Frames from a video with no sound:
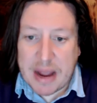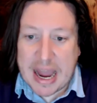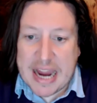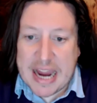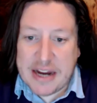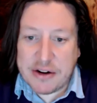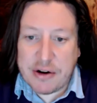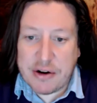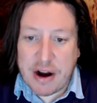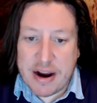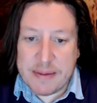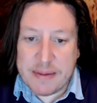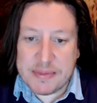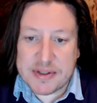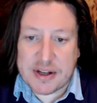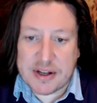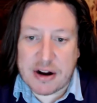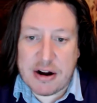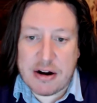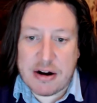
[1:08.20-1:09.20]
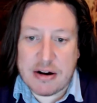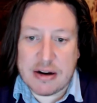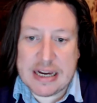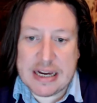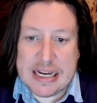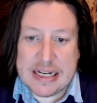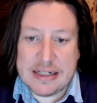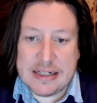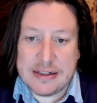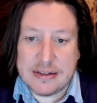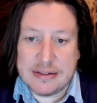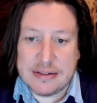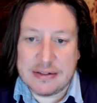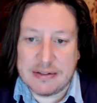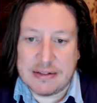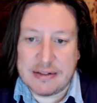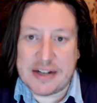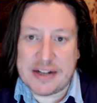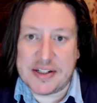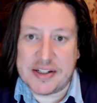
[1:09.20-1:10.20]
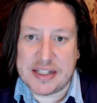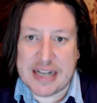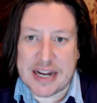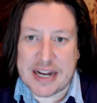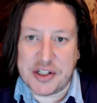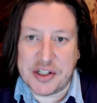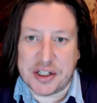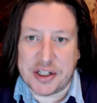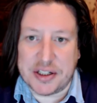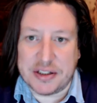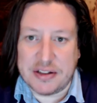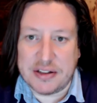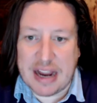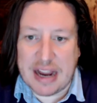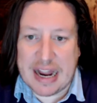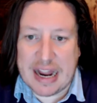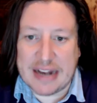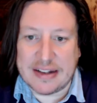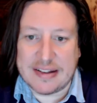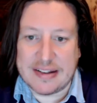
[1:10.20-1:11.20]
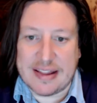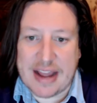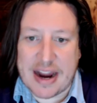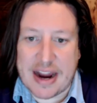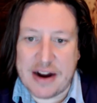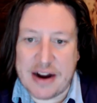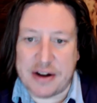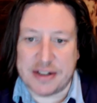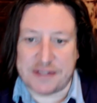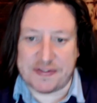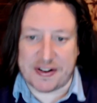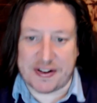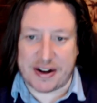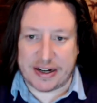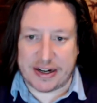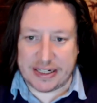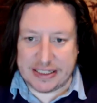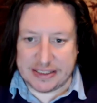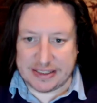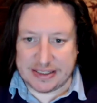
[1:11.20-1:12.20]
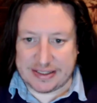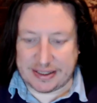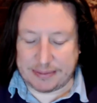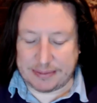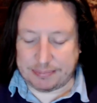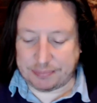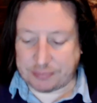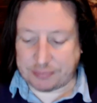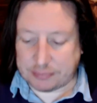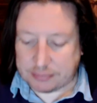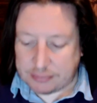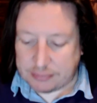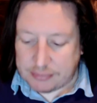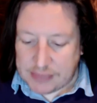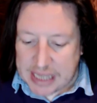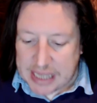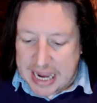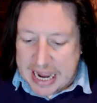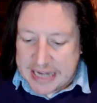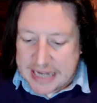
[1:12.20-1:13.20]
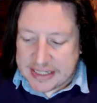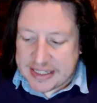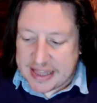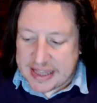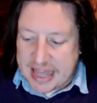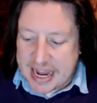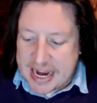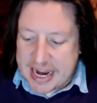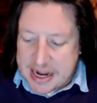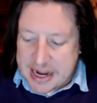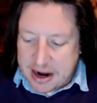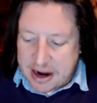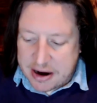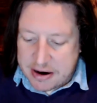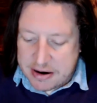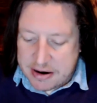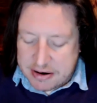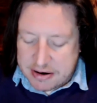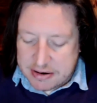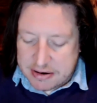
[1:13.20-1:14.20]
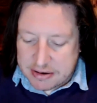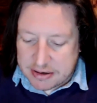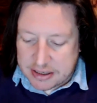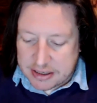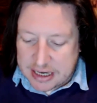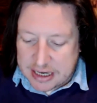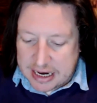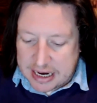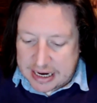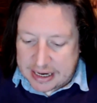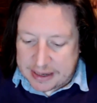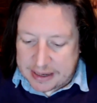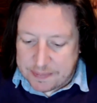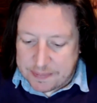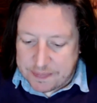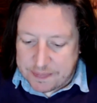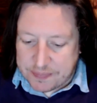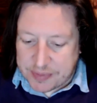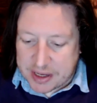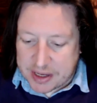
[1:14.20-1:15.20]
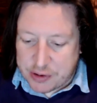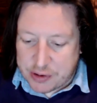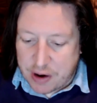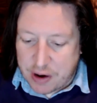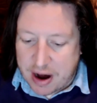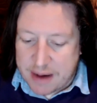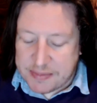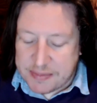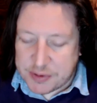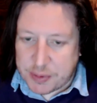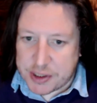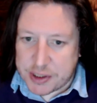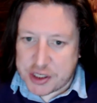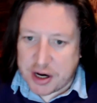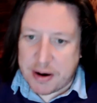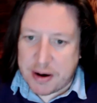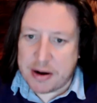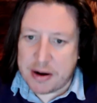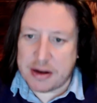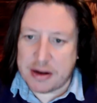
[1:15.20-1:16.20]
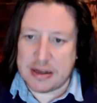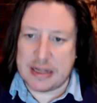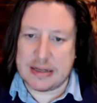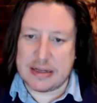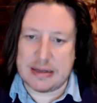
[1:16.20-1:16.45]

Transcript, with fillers: hate crimes are in legislation and they are defined and they are um, crimes which are